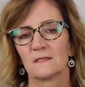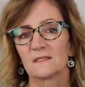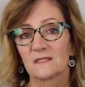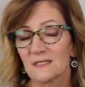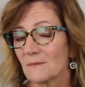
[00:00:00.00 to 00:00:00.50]

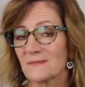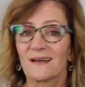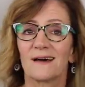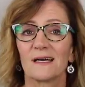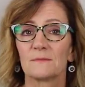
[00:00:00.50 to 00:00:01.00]

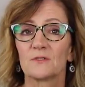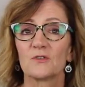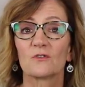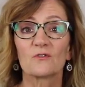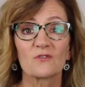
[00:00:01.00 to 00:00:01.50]

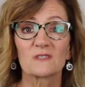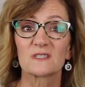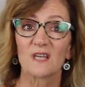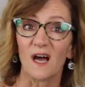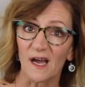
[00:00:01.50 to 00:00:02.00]
Sometimes you're
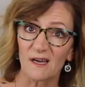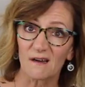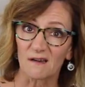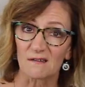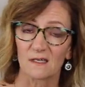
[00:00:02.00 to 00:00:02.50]
just
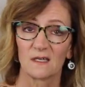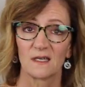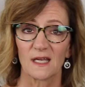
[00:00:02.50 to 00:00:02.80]
tired.